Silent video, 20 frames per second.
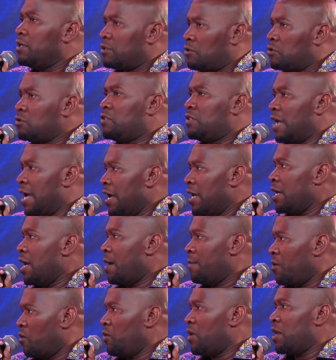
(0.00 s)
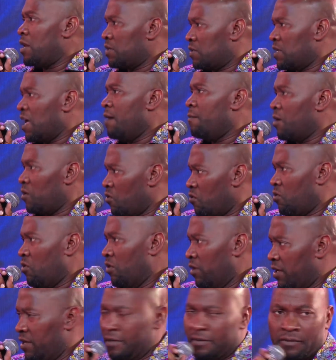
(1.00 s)
Tucha inaba where is
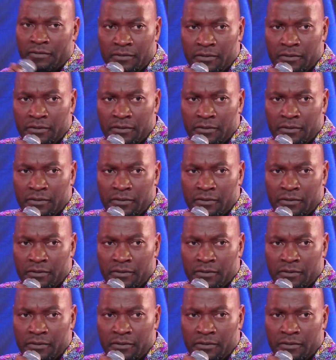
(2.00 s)
Abarokole?